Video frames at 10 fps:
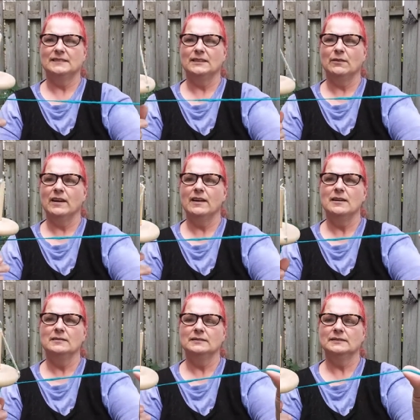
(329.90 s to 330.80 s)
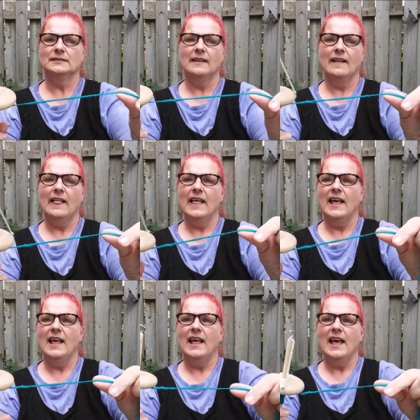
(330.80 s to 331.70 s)
There you go.
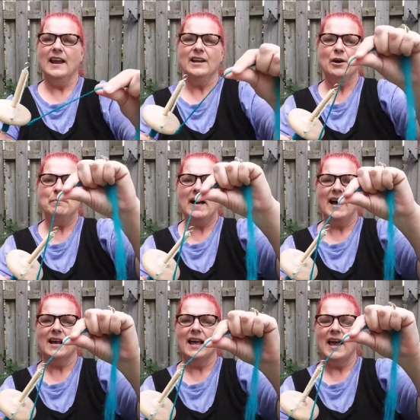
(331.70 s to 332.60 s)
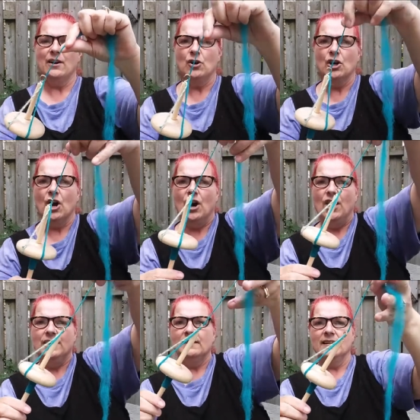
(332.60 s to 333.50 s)
And come back and hook
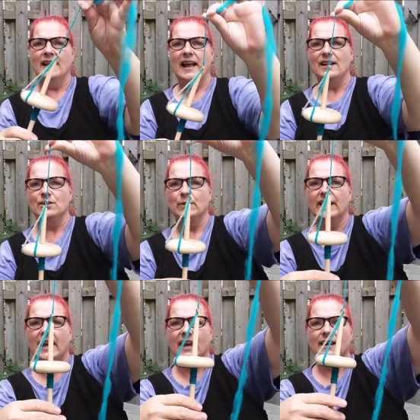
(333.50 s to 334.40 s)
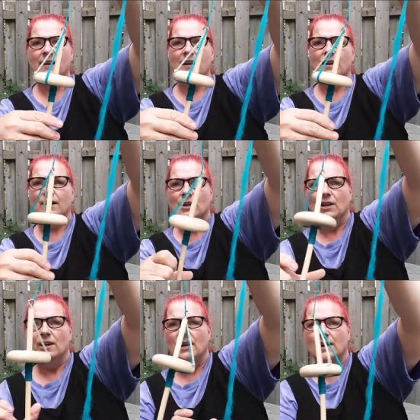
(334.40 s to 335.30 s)
on and do it again.
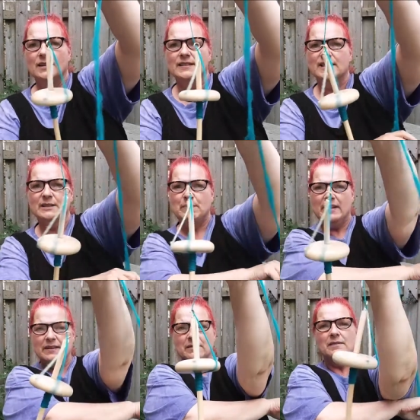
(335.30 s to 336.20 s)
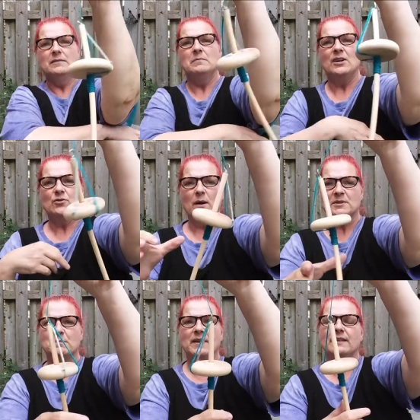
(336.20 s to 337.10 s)
Spin my drop
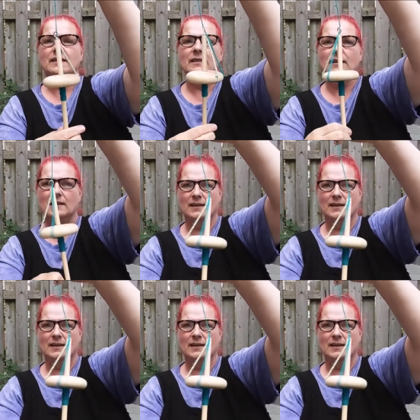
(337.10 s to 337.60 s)
spindle.